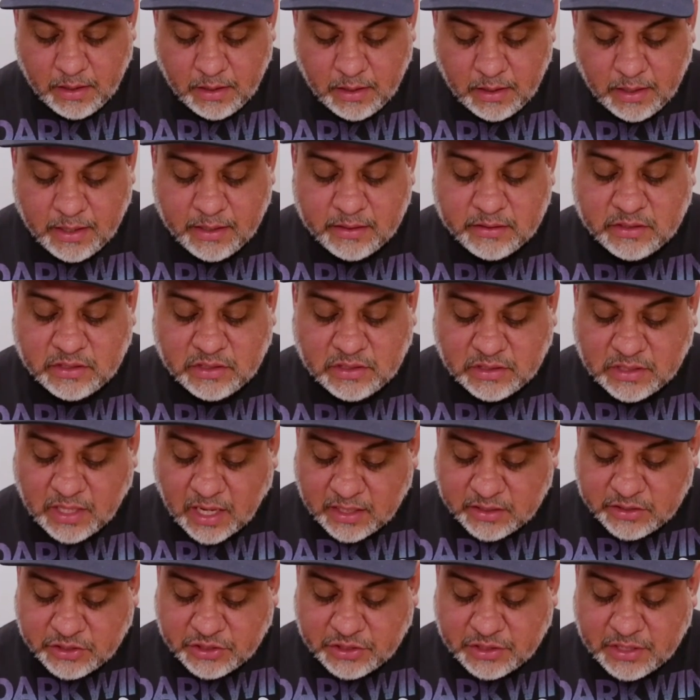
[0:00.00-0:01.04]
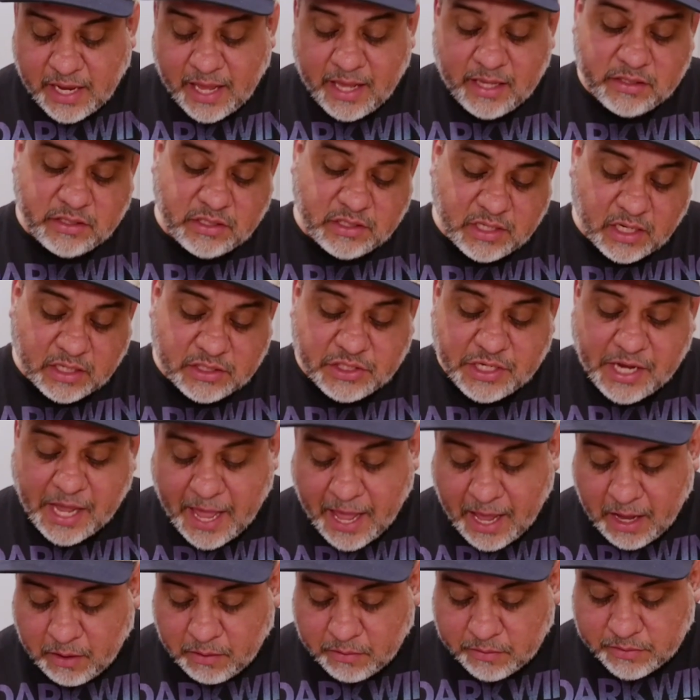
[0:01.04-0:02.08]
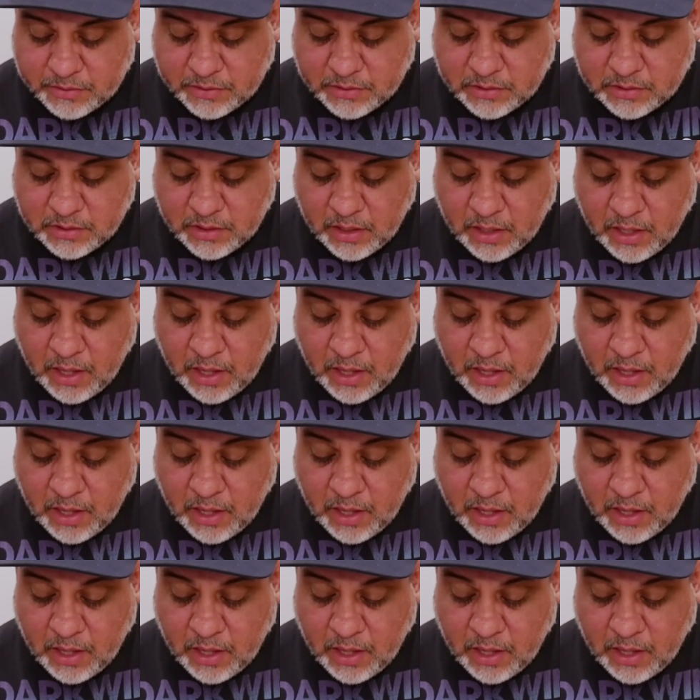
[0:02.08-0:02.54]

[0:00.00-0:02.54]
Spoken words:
"In such and such a house.